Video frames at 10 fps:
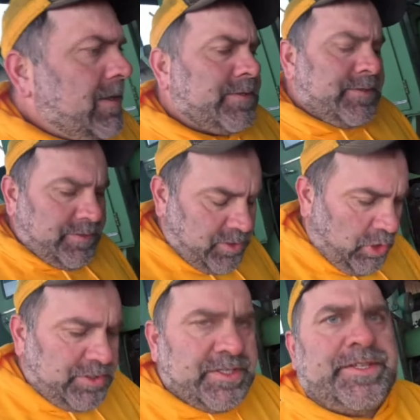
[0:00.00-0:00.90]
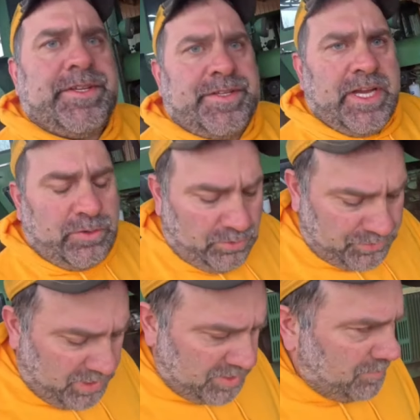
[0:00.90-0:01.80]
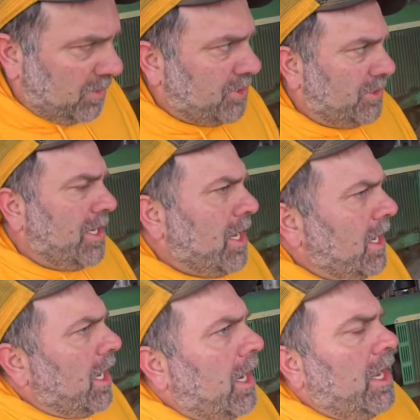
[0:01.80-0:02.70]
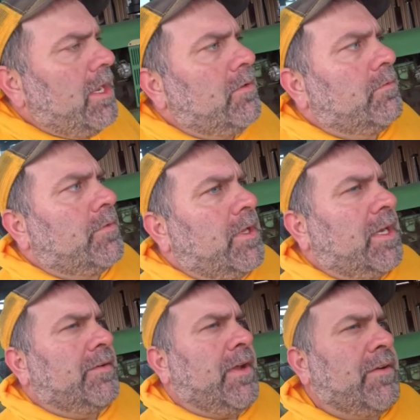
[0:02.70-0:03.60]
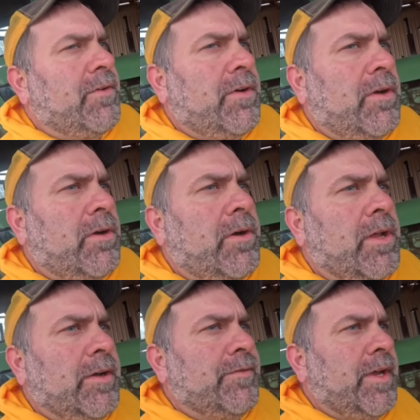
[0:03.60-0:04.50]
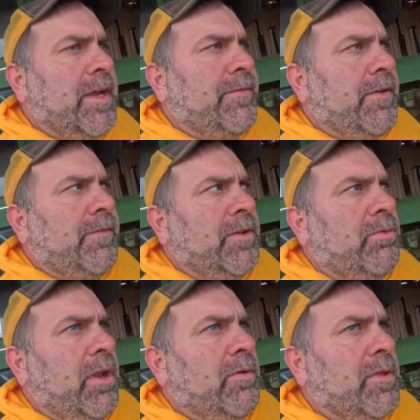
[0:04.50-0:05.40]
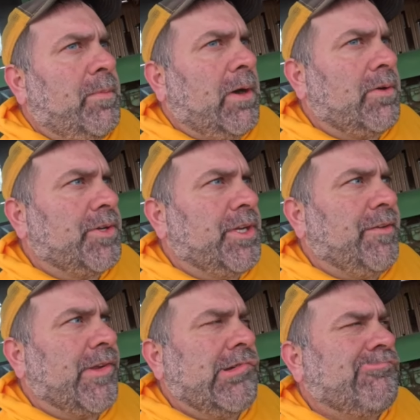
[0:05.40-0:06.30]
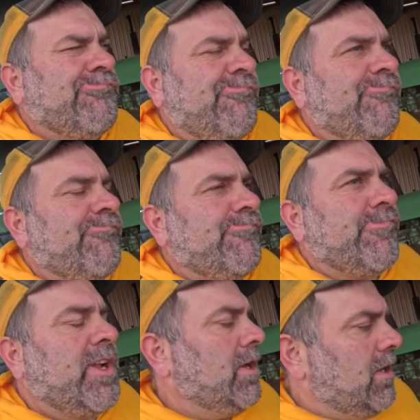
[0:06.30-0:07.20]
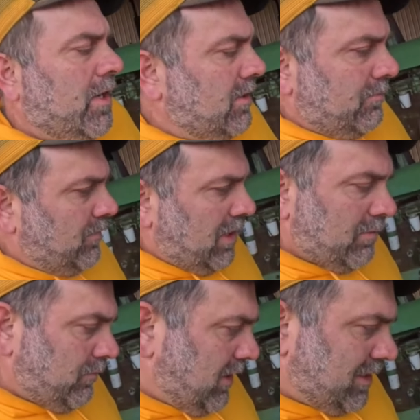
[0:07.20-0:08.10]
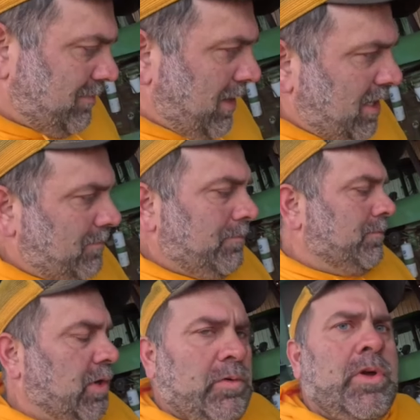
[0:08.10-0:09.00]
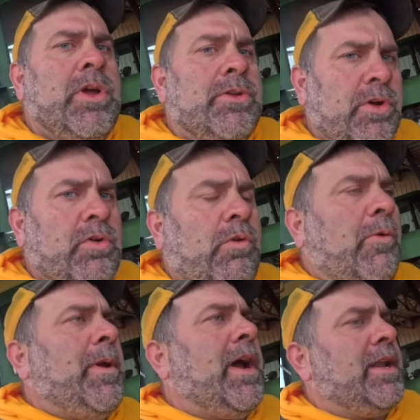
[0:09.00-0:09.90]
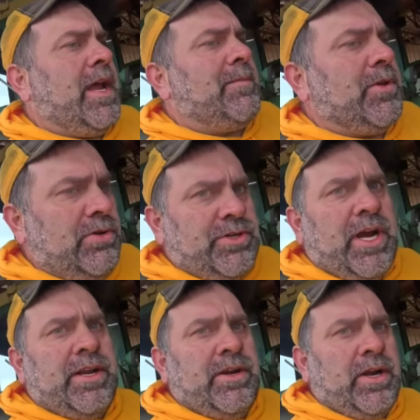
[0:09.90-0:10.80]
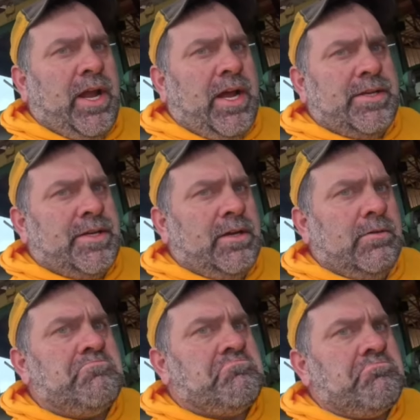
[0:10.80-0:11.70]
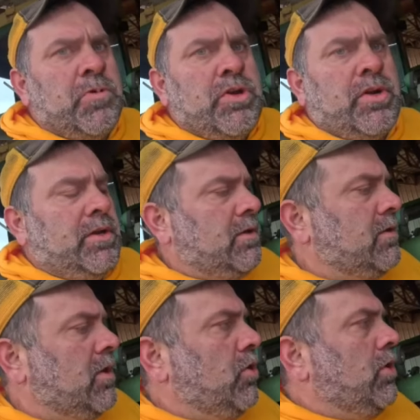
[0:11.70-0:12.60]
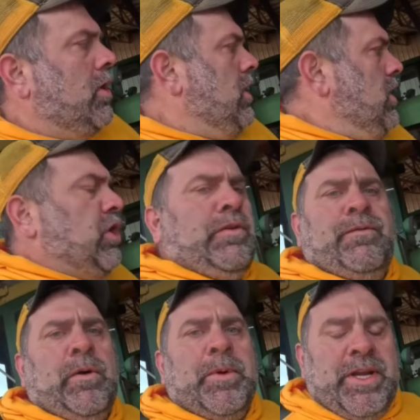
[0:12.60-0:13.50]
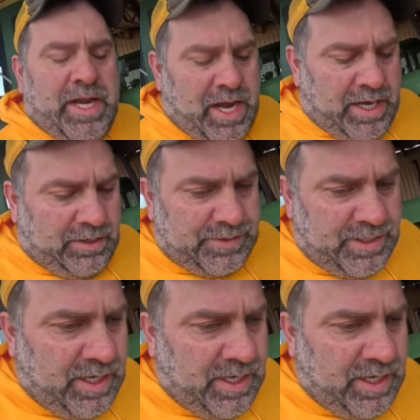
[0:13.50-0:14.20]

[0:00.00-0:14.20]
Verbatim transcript: of course, it's a synchro transmission. I don't think I've ever heard of a 5020 with a power shift. I don't. I don't think they made them. Don't don't quote me on that. But you John Deere guys, you can confirm or deny. How's